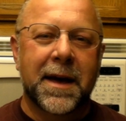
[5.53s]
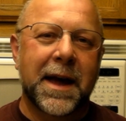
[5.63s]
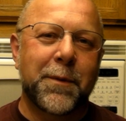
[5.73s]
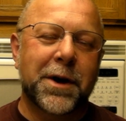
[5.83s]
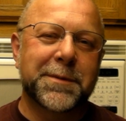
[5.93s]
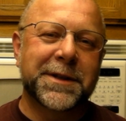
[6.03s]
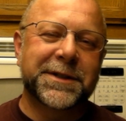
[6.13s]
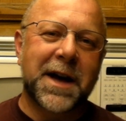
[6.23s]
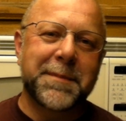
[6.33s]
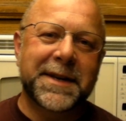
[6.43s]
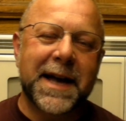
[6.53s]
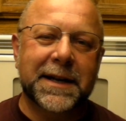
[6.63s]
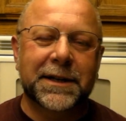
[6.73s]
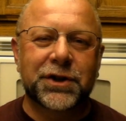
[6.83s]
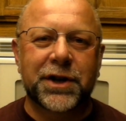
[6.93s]
Hey, welcome to the Zombie
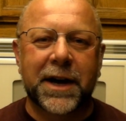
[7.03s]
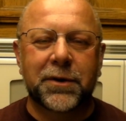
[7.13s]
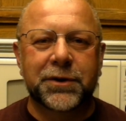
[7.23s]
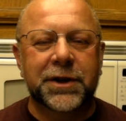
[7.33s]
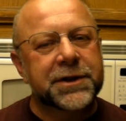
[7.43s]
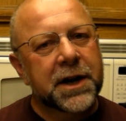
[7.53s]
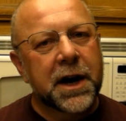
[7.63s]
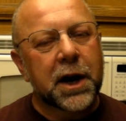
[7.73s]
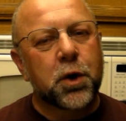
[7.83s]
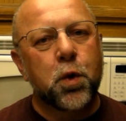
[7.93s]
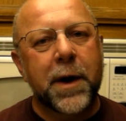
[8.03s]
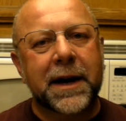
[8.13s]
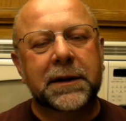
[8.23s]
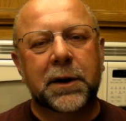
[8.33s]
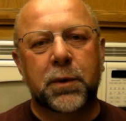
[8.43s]
Tactics channel. Just a
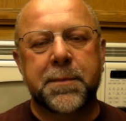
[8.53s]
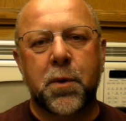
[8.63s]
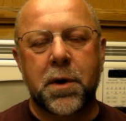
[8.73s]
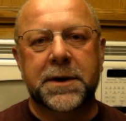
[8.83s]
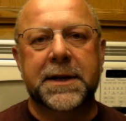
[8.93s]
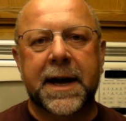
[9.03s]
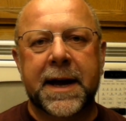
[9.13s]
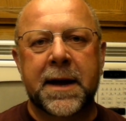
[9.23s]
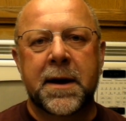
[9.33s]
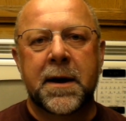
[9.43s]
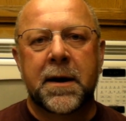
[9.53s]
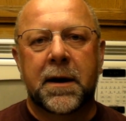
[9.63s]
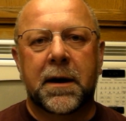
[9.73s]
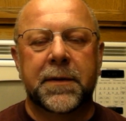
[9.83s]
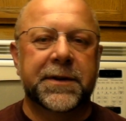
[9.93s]
quick little report today
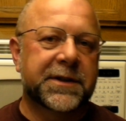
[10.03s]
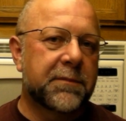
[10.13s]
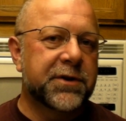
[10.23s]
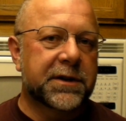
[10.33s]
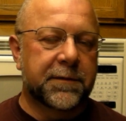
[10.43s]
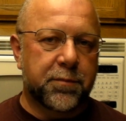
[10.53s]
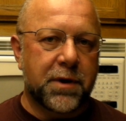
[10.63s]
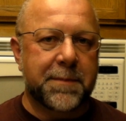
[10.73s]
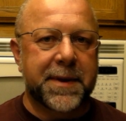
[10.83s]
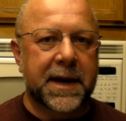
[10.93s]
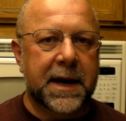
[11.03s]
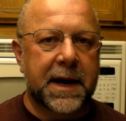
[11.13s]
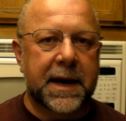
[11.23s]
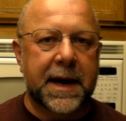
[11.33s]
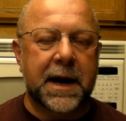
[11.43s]
on the subject of prepping
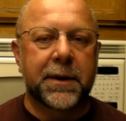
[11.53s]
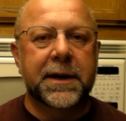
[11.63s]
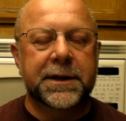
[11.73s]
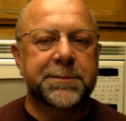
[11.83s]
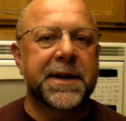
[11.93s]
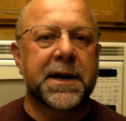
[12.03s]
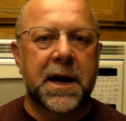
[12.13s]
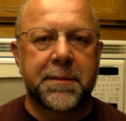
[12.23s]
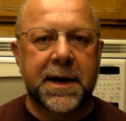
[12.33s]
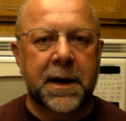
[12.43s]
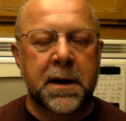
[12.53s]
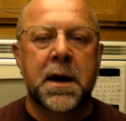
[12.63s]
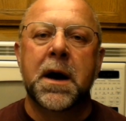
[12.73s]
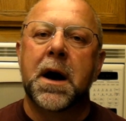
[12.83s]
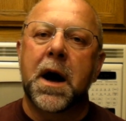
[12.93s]
and how it is becoming
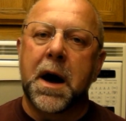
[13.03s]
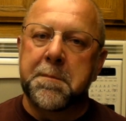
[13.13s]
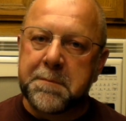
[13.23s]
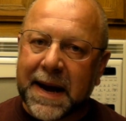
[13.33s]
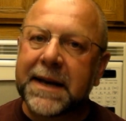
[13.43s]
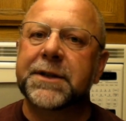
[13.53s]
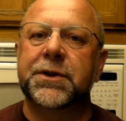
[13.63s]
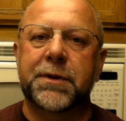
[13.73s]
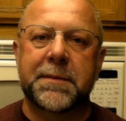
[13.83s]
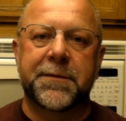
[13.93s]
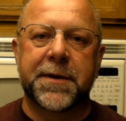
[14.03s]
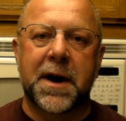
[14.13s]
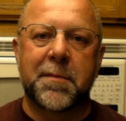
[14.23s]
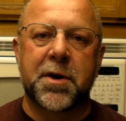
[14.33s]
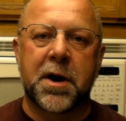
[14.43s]
a mainstream
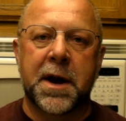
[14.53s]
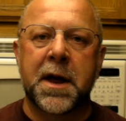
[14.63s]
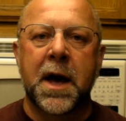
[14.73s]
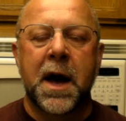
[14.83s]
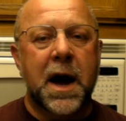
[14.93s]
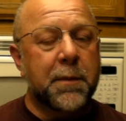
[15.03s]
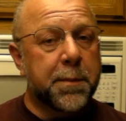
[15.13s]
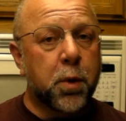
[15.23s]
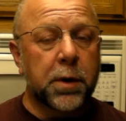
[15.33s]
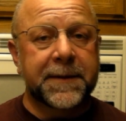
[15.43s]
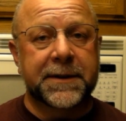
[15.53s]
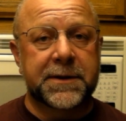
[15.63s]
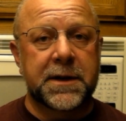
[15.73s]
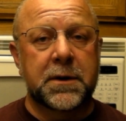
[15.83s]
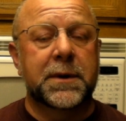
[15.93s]
phenomenon. I report
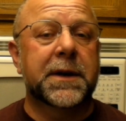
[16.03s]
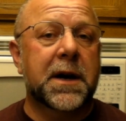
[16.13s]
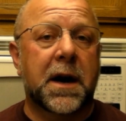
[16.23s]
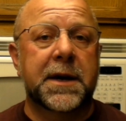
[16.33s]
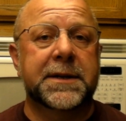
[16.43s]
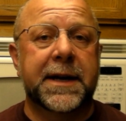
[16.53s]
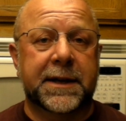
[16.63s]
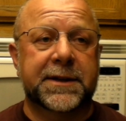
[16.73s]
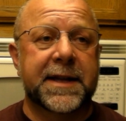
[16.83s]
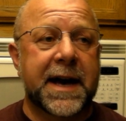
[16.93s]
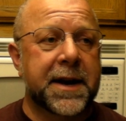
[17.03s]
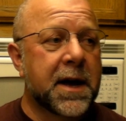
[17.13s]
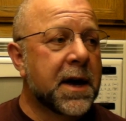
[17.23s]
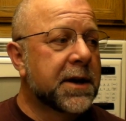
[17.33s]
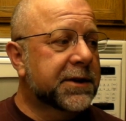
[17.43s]
this to you in the context that
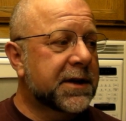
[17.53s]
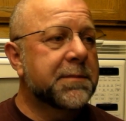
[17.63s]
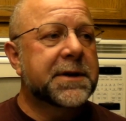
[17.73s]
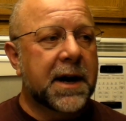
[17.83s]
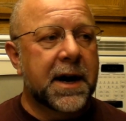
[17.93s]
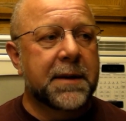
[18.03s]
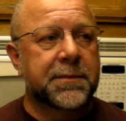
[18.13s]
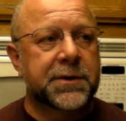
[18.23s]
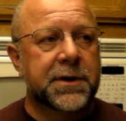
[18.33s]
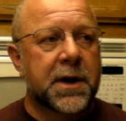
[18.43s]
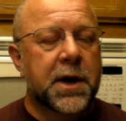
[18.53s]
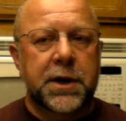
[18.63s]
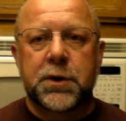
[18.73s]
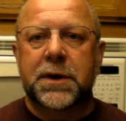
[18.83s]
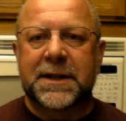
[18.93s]
sometimes
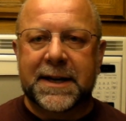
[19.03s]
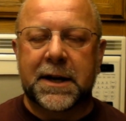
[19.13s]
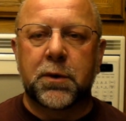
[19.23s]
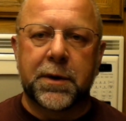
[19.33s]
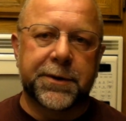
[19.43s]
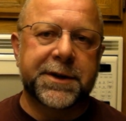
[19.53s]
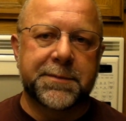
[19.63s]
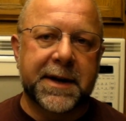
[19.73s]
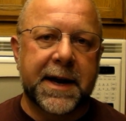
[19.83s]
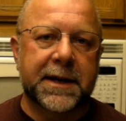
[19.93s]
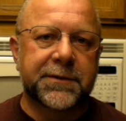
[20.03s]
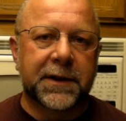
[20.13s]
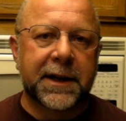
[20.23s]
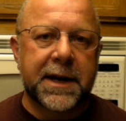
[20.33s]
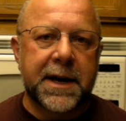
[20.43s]
you can tell whether something has
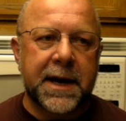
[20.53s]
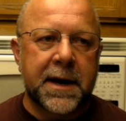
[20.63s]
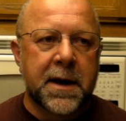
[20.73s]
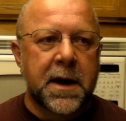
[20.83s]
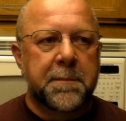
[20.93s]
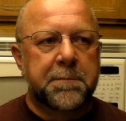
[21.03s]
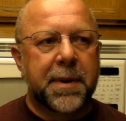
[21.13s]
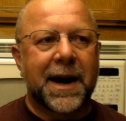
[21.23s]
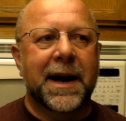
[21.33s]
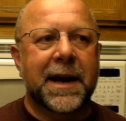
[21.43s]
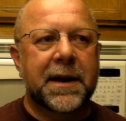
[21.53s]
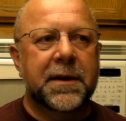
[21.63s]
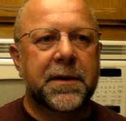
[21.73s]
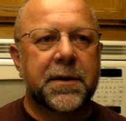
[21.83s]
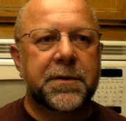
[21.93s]
validity by
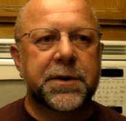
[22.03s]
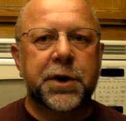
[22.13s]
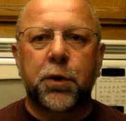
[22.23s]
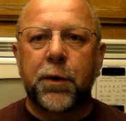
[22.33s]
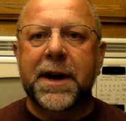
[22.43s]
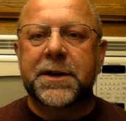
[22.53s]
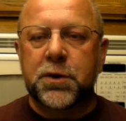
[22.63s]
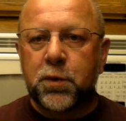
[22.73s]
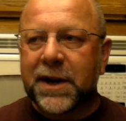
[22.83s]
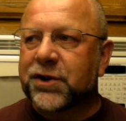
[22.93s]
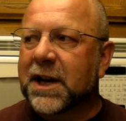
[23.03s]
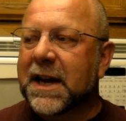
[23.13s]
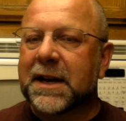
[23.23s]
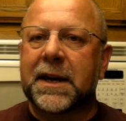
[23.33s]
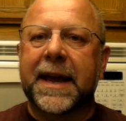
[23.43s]
the degree to which
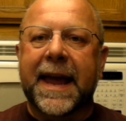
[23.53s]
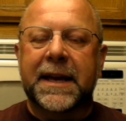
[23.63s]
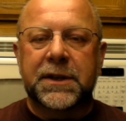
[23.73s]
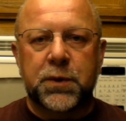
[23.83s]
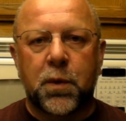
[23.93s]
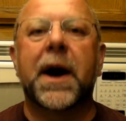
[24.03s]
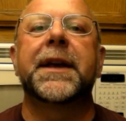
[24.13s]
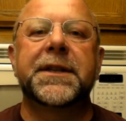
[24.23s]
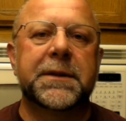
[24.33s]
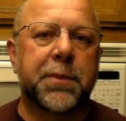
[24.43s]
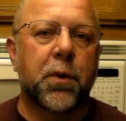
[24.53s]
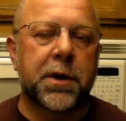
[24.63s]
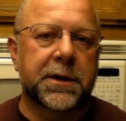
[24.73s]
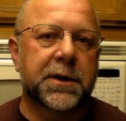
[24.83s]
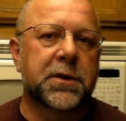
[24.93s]
it gains wide
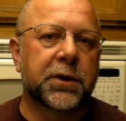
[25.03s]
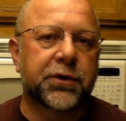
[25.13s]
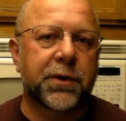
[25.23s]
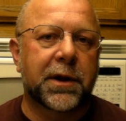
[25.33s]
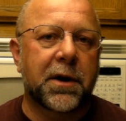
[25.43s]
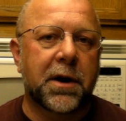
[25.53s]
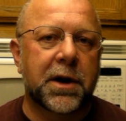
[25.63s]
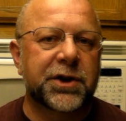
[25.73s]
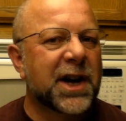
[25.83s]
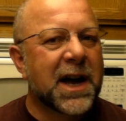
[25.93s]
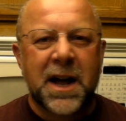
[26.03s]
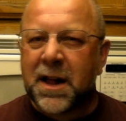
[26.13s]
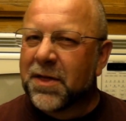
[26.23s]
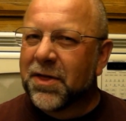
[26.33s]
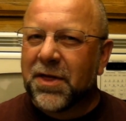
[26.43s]
support in the culture at large.
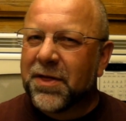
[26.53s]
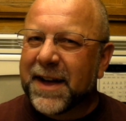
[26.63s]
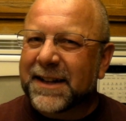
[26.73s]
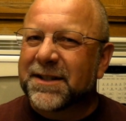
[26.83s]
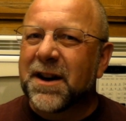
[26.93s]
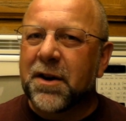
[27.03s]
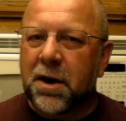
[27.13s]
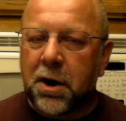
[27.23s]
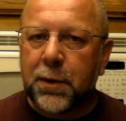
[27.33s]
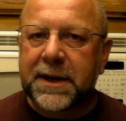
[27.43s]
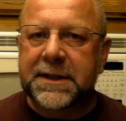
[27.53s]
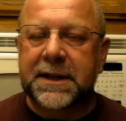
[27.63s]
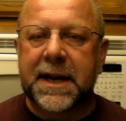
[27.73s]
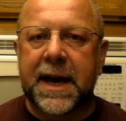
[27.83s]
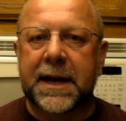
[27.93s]
That's not always
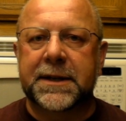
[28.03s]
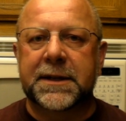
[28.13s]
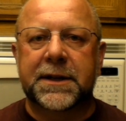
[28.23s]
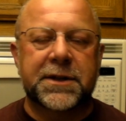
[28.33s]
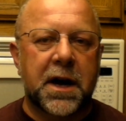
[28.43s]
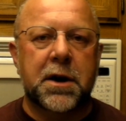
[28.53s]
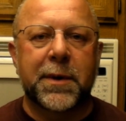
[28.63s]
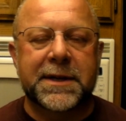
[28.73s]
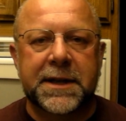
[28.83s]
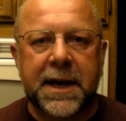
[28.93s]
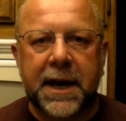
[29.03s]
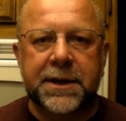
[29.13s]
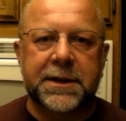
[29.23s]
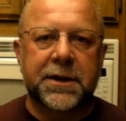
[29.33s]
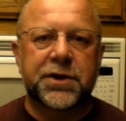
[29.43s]
the case, and it's not always the
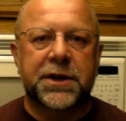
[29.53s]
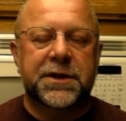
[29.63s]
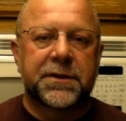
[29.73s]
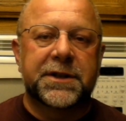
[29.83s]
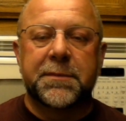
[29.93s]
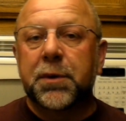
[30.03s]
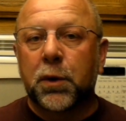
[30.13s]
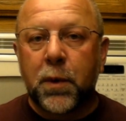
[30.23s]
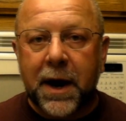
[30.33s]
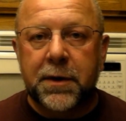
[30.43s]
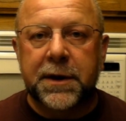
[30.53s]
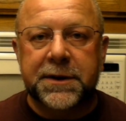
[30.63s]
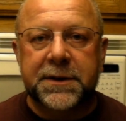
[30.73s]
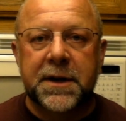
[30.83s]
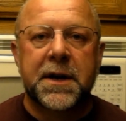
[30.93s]
case that just simple
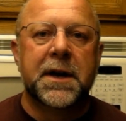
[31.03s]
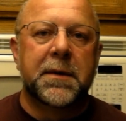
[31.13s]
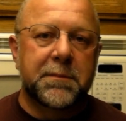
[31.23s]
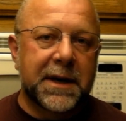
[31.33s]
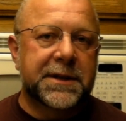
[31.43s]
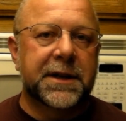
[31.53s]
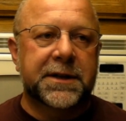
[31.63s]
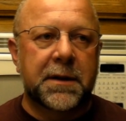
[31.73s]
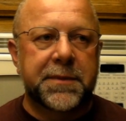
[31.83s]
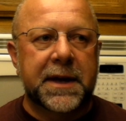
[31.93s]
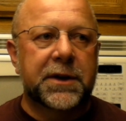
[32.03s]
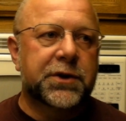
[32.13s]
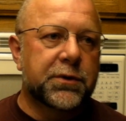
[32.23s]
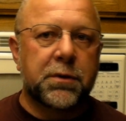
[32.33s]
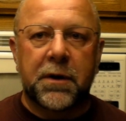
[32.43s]
awareness means that something
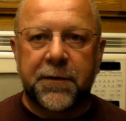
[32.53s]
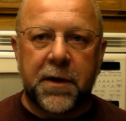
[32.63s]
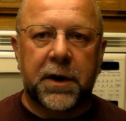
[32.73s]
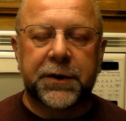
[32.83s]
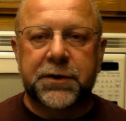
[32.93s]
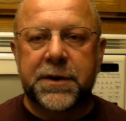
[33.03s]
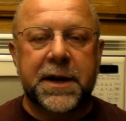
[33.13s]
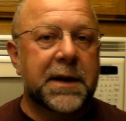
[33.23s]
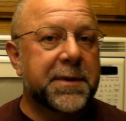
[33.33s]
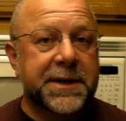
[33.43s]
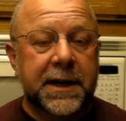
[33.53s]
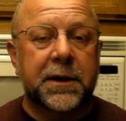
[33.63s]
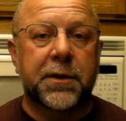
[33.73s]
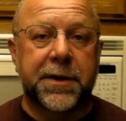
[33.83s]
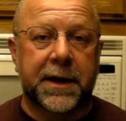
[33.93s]
is true or false, or that any
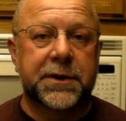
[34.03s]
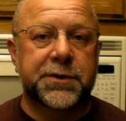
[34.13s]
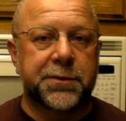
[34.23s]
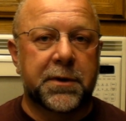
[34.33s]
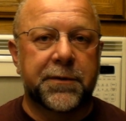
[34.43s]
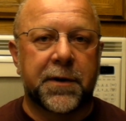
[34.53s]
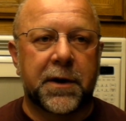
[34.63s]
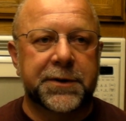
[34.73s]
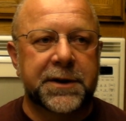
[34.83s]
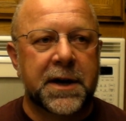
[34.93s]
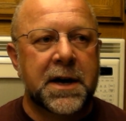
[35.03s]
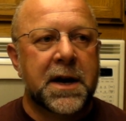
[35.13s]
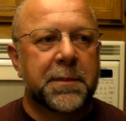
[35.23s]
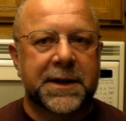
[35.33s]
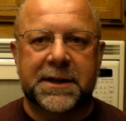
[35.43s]
particular thing is true or false.
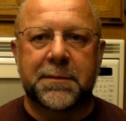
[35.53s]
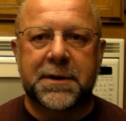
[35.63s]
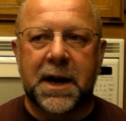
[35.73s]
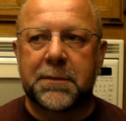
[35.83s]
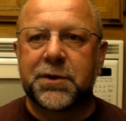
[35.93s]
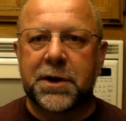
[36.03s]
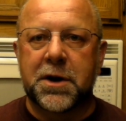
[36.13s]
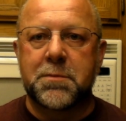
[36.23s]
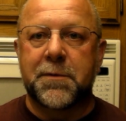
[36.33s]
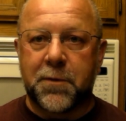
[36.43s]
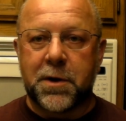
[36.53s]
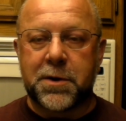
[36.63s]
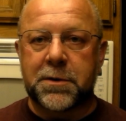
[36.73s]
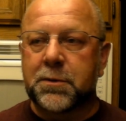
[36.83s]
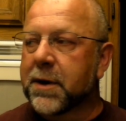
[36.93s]
But sometimes, before
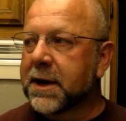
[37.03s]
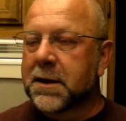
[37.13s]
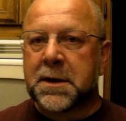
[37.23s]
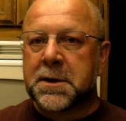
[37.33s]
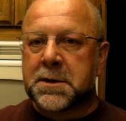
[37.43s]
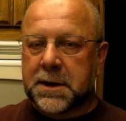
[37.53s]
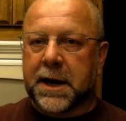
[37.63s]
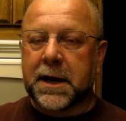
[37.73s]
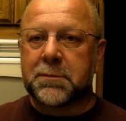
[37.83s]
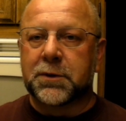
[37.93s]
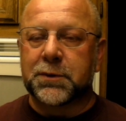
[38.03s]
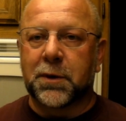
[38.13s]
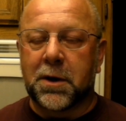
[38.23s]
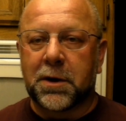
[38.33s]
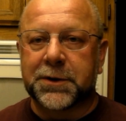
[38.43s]
an earthquake, the animals
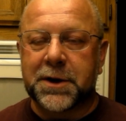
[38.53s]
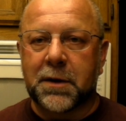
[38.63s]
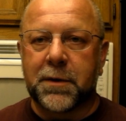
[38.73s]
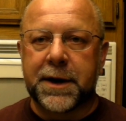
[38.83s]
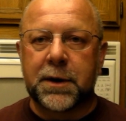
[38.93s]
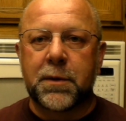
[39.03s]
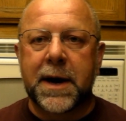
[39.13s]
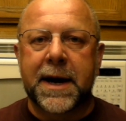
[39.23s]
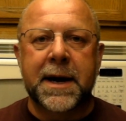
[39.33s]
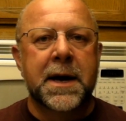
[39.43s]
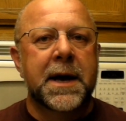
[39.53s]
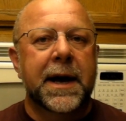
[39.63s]
will all start running away.